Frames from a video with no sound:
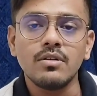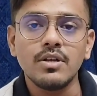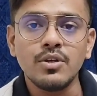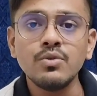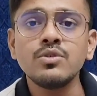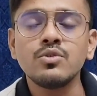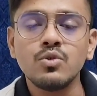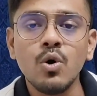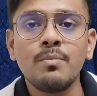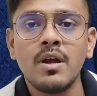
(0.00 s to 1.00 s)
Use
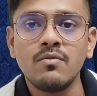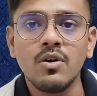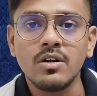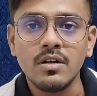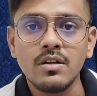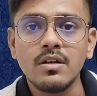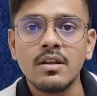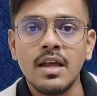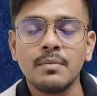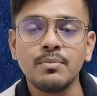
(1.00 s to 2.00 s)
soap and water.
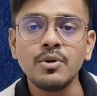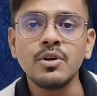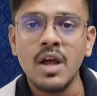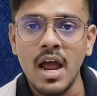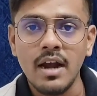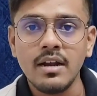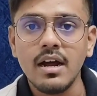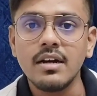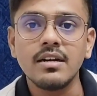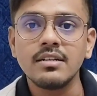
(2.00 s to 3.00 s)
Like put your hand
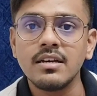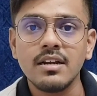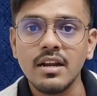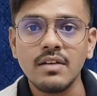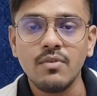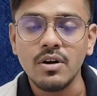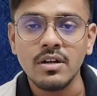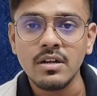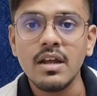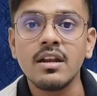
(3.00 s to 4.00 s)
under the running water,